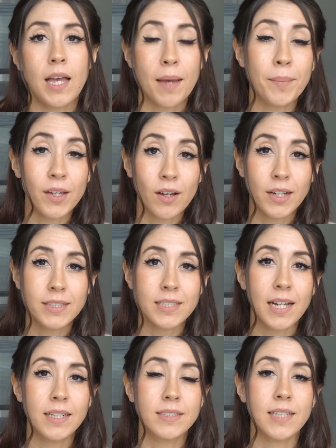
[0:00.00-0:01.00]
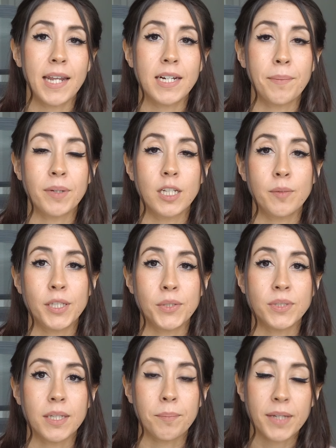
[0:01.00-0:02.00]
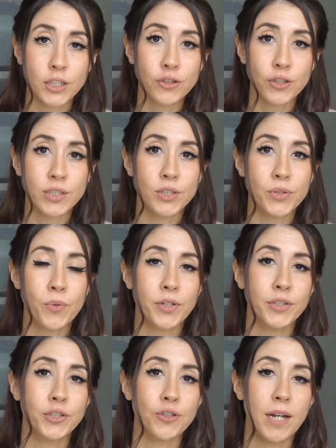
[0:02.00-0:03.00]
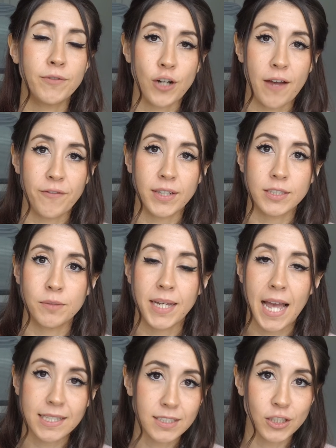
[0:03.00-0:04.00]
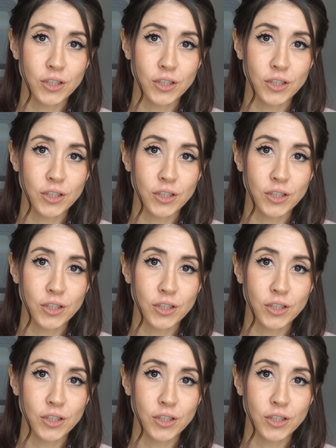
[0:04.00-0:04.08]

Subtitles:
And because I decided I'm going to be using Pinterest in order to drive traffic to my Etsy